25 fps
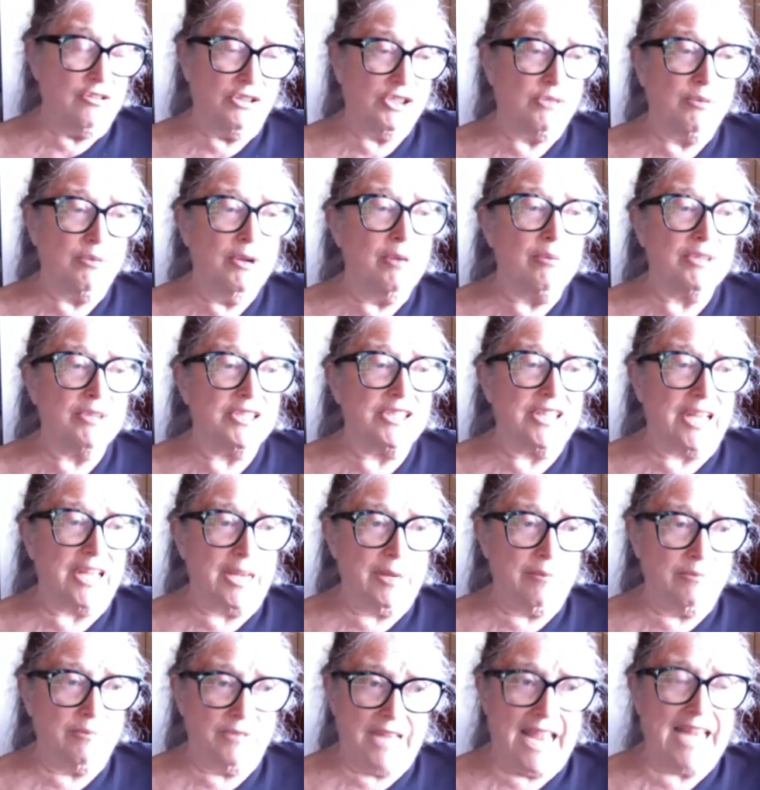we would
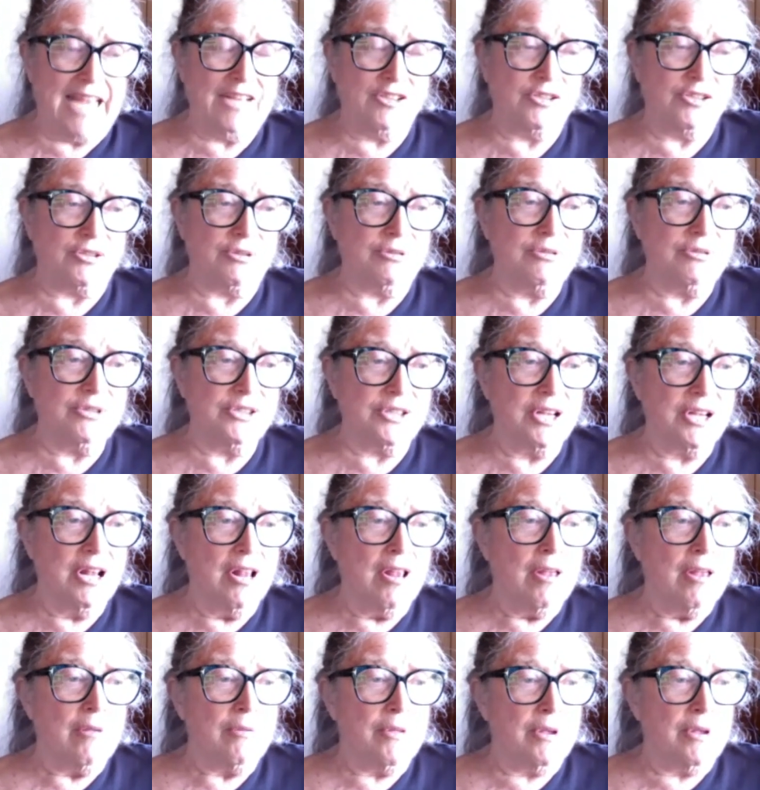say, natures.
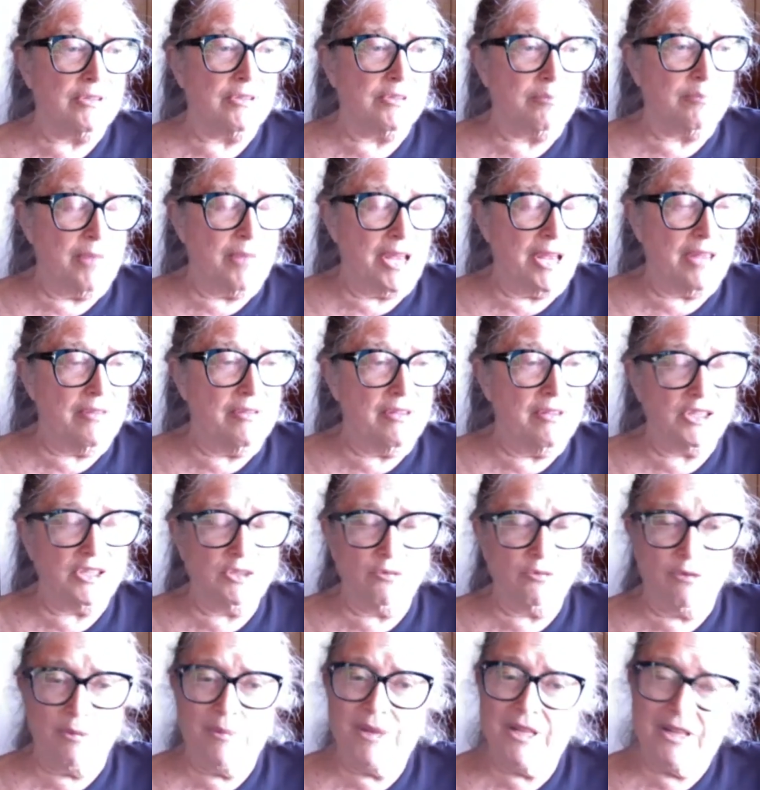There's men, there's
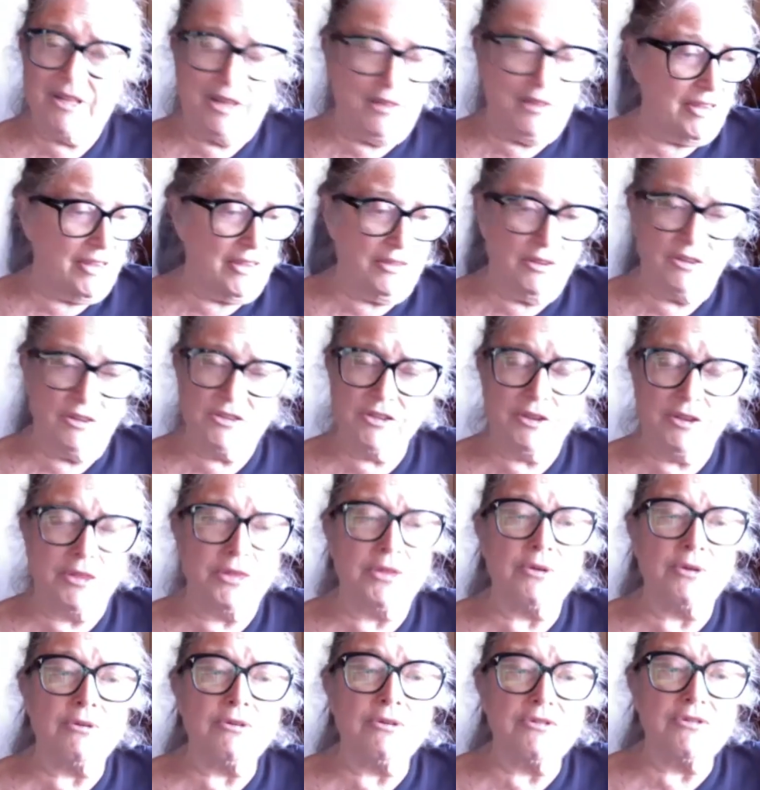women, and then there's a
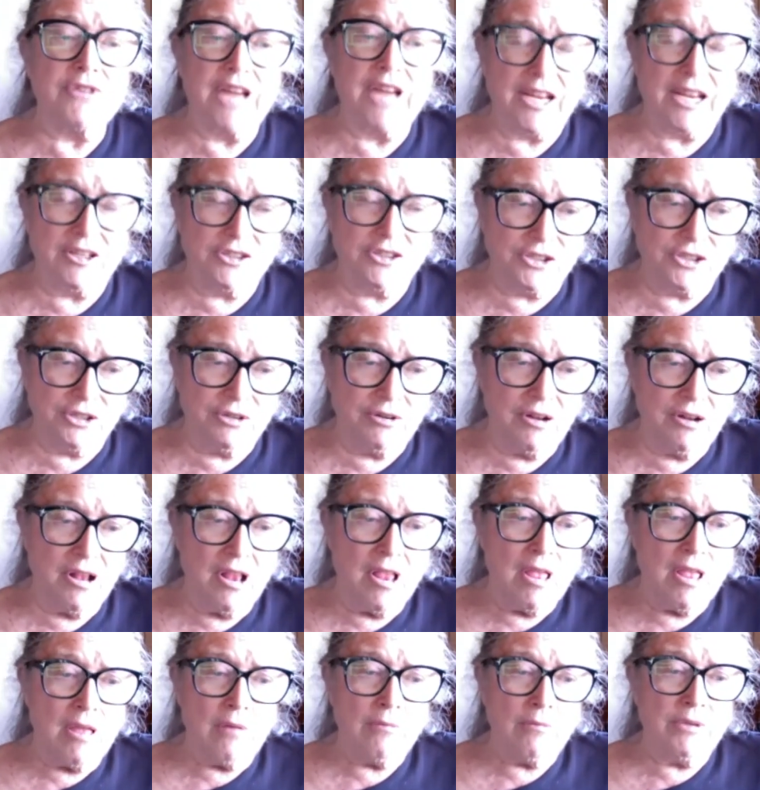third nature,
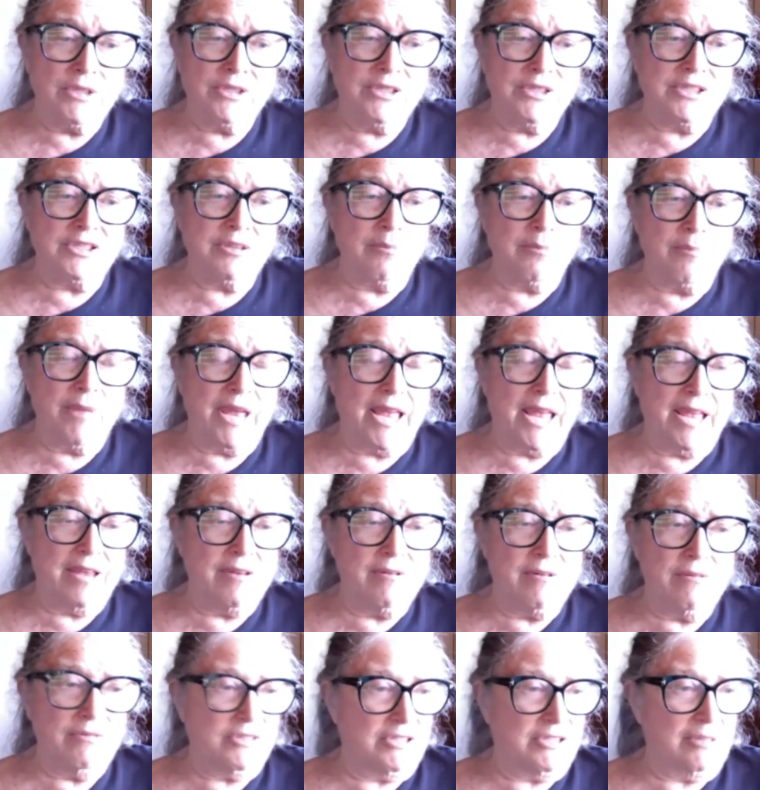which is a man
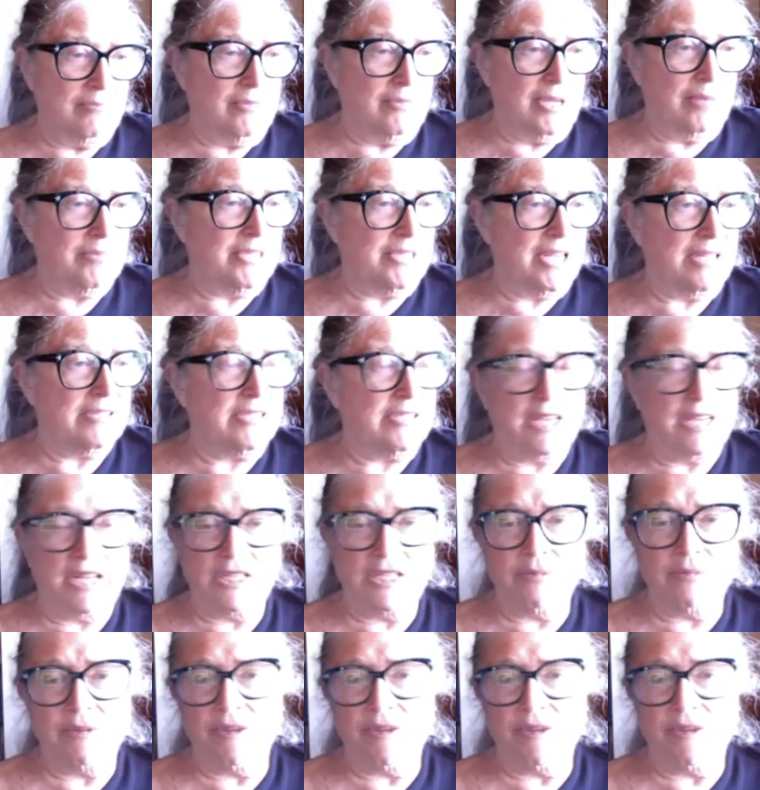who sometimes has sex with